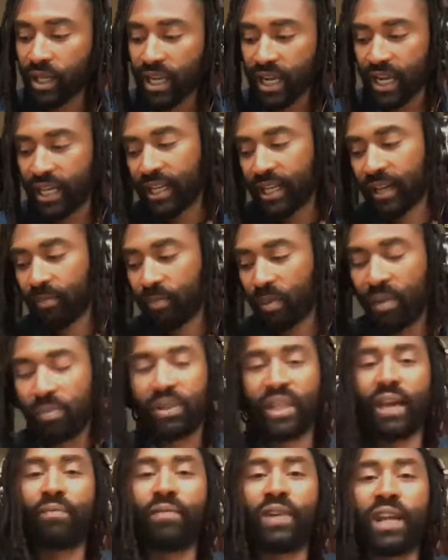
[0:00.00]
and like people
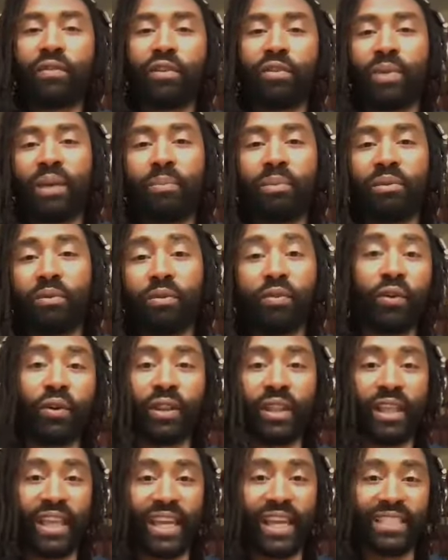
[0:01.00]
that have never met me before
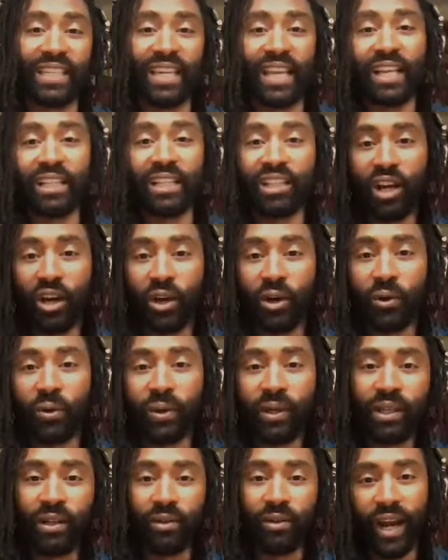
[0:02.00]
that like say hello,
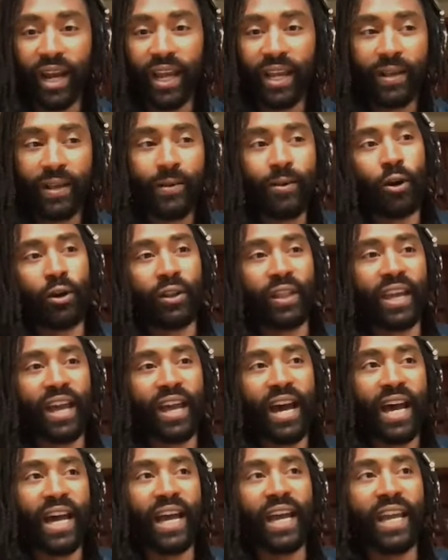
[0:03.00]
right? Mm-hmm. Or like,
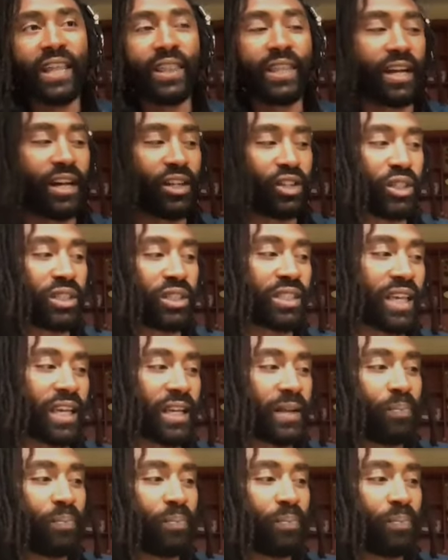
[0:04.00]
hi. And then I'll just like